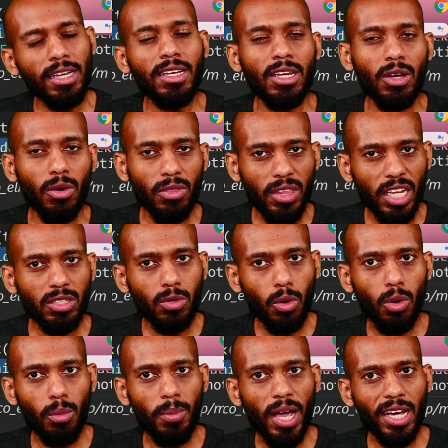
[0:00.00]
On that
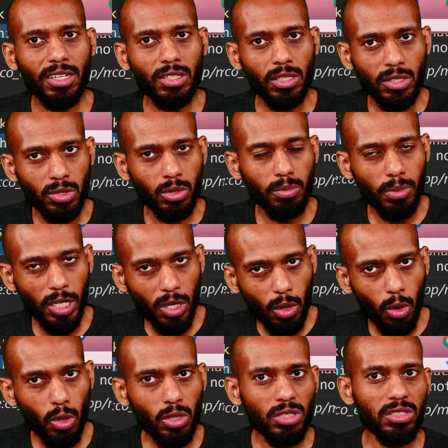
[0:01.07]
callback should be
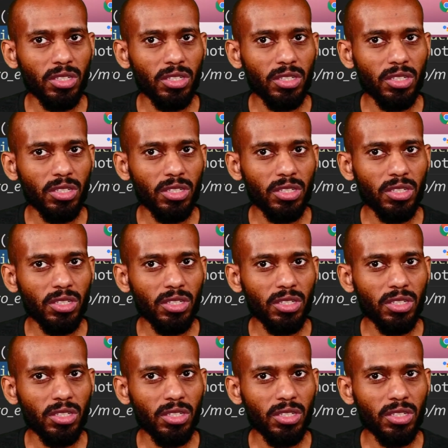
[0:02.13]
called